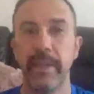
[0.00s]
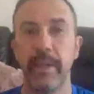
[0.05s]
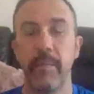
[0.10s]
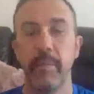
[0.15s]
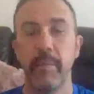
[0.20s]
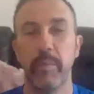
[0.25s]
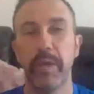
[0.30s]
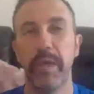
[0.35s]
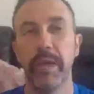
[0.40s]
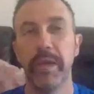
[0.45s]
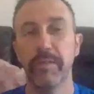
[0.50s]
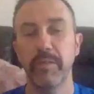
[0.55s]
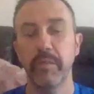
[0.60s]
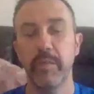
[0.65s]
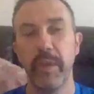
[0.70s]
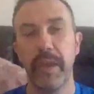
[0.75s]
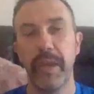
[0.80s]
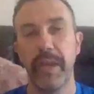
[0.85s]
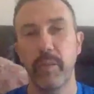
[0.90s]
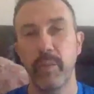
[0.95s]
but it was a
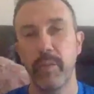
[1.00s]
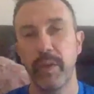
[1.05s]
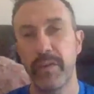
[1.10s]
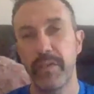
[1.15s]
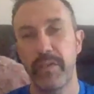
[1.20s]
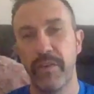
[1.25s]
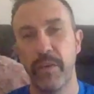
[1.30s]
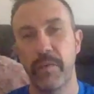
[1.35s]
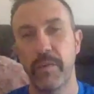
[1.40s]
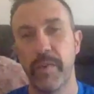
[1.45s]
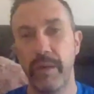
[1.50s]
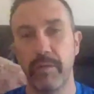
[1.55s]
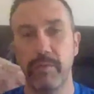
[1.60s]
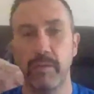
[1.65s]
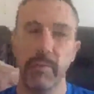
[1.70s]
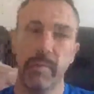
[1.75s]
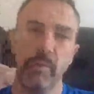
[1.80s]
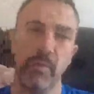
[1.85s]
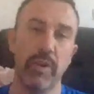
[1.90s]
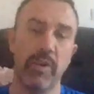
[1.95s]
black and white film and there was
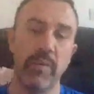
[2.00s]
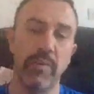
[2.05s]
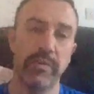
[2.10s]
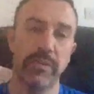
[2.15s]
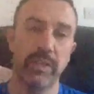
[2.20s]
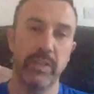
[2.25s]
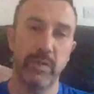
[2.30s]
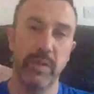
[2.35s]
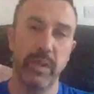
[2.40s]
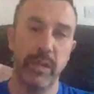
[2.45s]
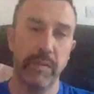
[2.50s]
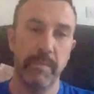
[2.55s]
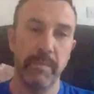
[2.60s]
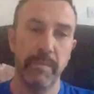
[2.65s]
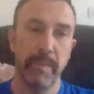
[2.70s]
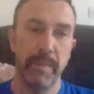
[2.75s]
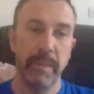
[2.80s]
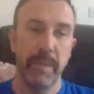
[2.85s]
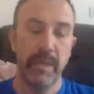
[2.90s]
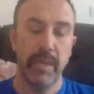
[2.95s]
a purpose to it.
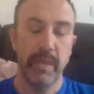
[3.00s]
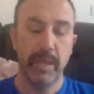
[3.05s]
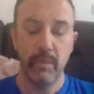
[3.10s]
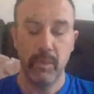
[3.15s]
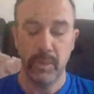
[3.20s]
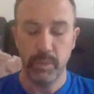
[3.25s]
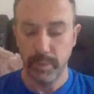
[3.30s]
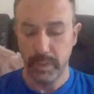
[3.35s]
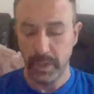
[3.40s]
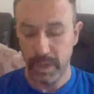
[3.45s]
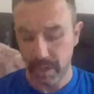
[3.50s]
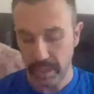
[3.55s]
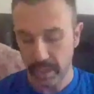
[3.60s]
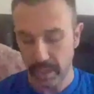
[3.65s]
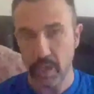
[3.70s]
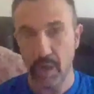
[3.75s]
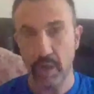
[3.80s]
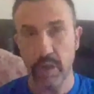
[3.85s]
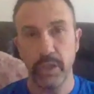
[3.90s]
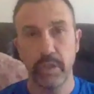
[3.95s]
It was by a
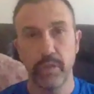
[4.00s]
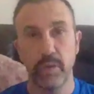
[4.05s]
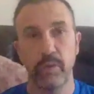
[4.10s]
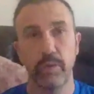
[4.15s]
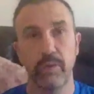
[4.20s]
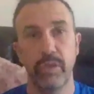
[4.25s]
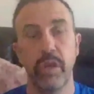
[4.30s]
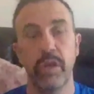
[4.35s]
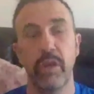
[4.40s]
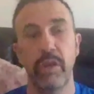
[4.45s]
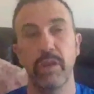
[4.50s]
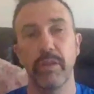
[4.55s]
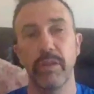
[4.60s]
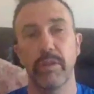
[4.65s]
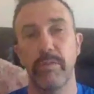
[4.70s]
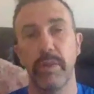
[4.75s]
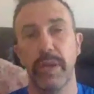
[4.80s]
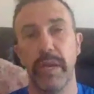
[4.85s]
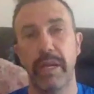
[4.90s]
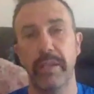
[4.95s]
guy called Douglas
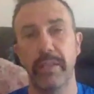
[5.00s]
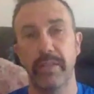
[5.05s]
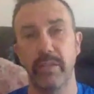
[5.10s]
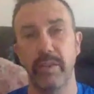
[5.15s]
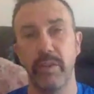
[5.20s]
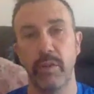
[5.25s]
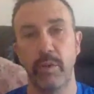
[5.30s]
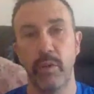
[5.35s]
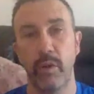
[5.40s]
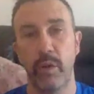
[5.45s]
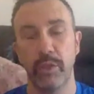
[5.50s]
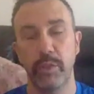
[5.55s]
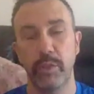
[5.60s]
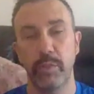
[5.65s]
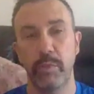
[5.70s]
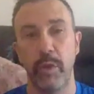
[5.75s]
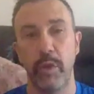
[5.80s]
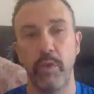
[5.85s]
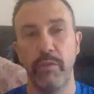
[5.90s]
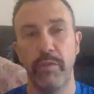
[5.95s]
Bader who lost
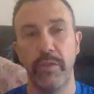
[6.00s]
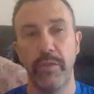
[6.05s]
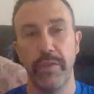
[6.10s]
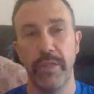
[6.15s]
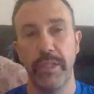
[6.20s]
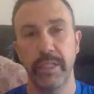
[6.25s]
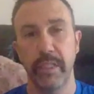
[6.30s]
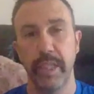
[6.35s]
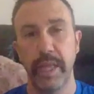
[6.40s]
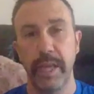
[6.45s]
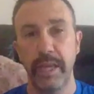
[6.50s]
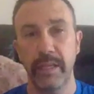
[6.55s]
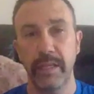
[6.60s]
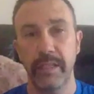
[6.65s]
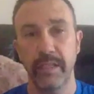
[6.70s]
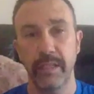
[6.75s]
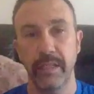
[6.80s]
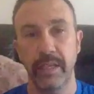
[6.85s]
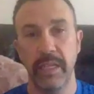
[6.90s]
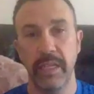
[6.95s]
both of his
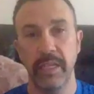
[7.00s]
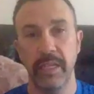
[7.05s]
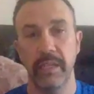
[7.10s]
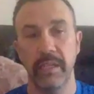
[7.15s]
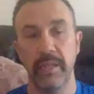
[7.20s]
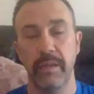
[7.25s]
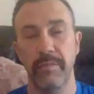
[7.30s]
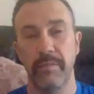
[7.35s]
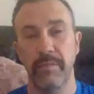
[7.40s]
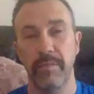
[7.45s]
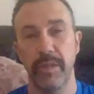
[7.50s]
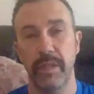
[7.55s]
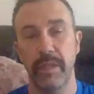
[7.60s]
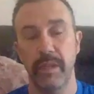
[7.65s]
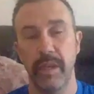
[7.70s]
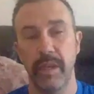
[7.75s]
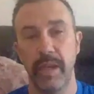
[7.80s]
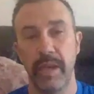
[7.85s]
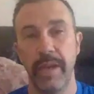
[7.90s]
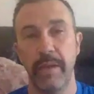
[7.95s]
legs in an
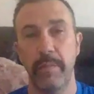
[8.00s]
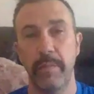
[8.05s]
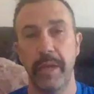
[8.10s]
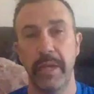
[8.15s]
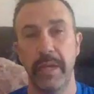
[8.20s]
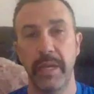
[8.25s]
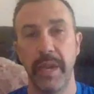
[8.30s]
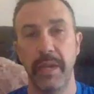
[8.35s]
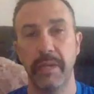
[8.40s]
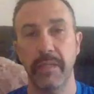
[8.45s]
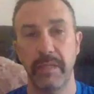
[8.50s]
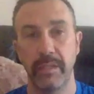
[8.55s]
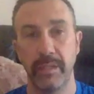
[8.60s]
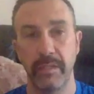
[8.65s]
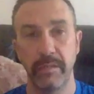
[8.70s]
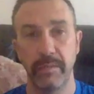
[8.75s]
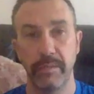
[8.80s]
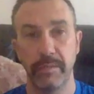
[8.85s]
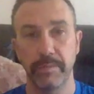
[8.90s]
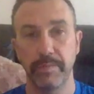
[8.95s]
airplane accident,